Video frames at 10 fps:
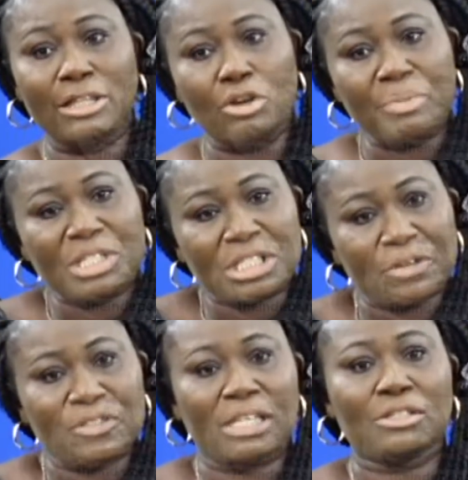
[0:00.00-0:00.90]
they'll be
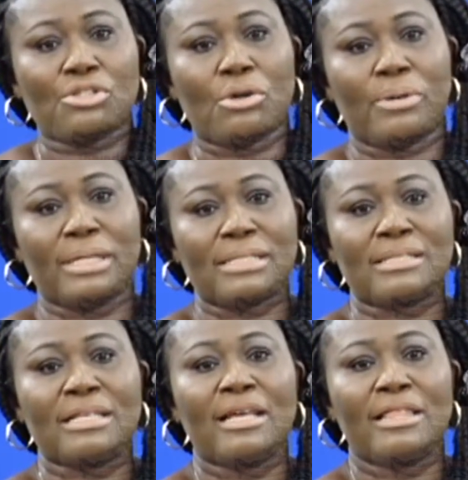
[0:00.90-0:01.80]
shifting
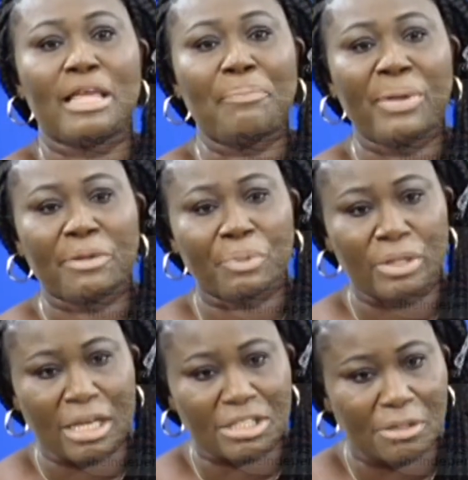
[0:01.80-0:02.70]
towards the peak
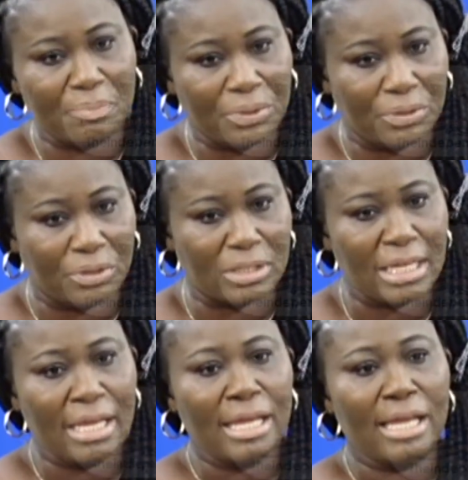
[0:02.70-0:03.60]
production period,
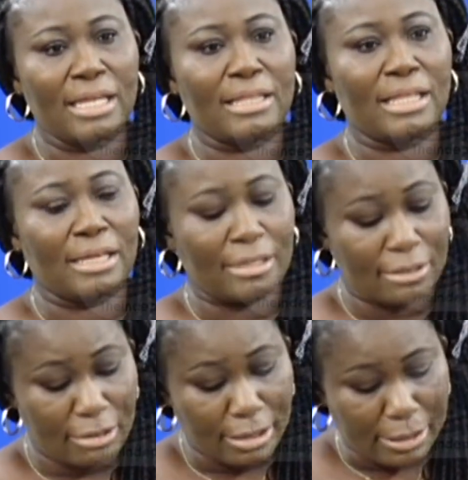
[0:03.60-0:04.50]
and
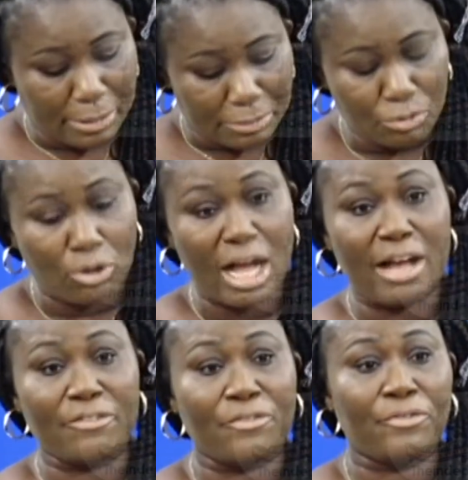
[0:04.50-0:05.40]
then we'll
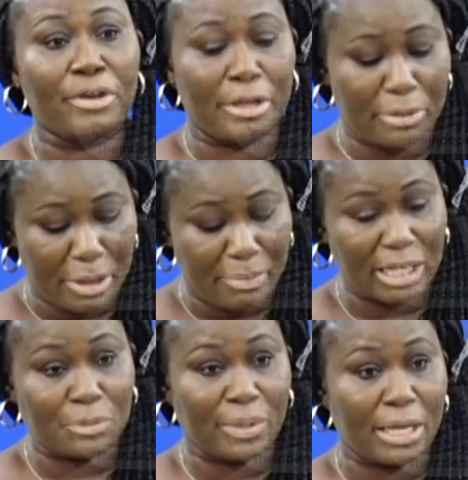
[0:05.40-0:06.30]
have a
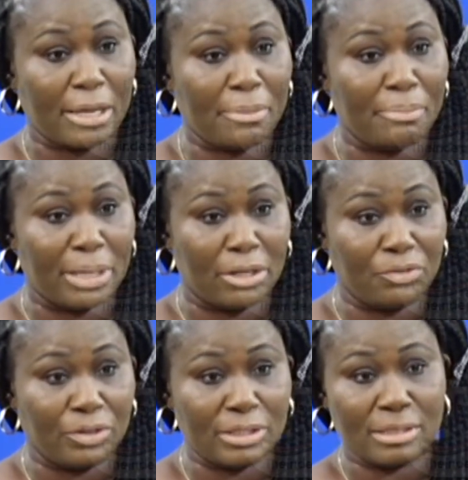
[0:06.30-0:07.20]
much bigger
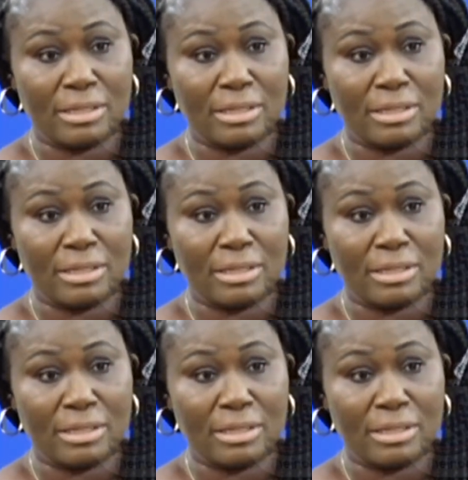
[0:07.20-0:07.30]
benefit.